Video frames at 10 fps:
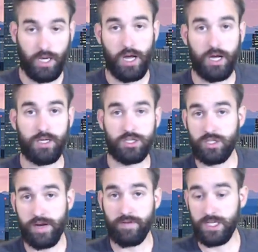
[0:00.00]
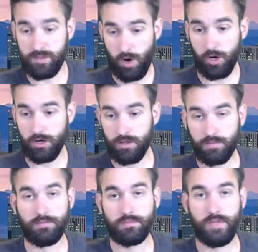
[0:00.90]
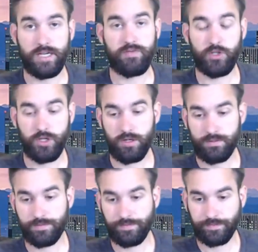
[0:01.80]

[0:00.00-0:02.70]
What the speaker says: Yeah, it's definitely smarter. That's for sure.